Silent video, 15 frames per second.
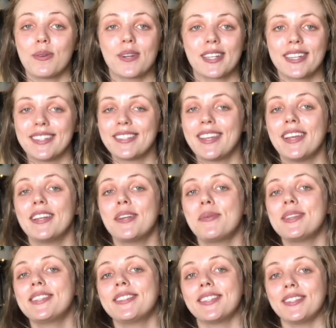or
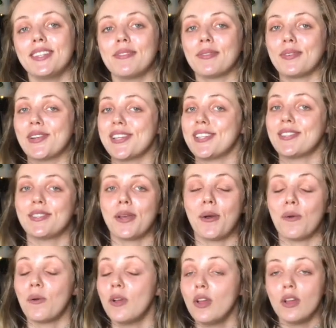continuous delivery.
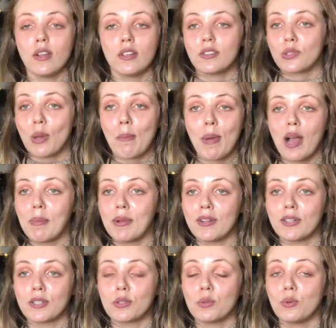So some
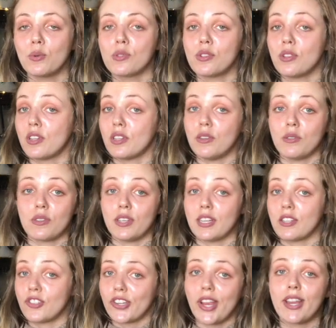popular tools you could use like
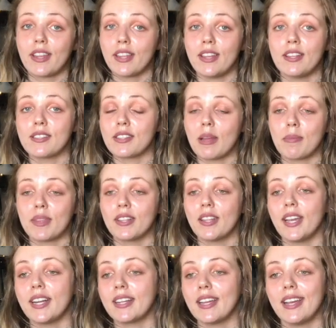Jenkins, something
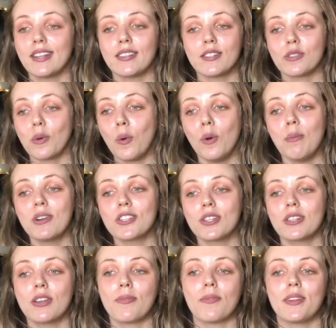like that. There's a whole bunch
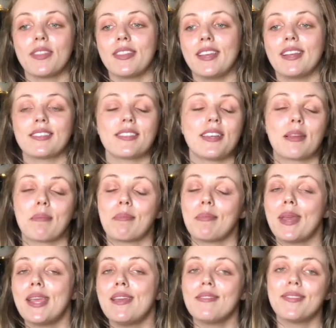of different things like
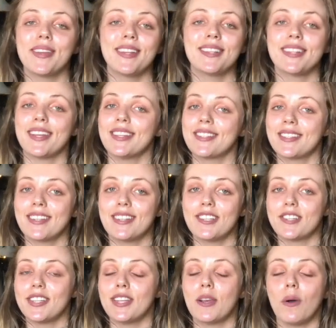Maven,
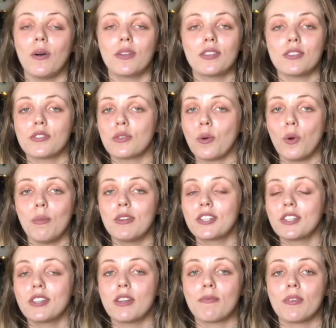TestNG. Oh, there's a whole bunch
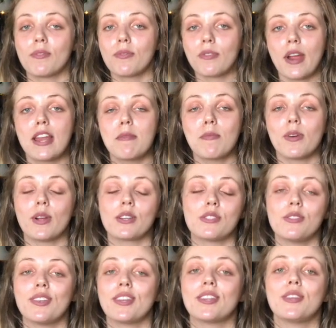of different frameworks
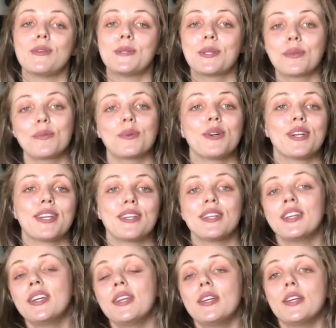you could use for it.
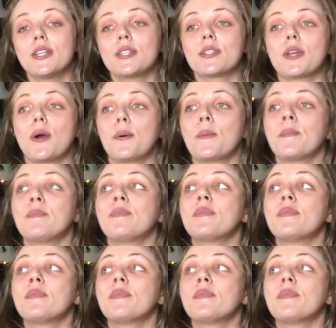So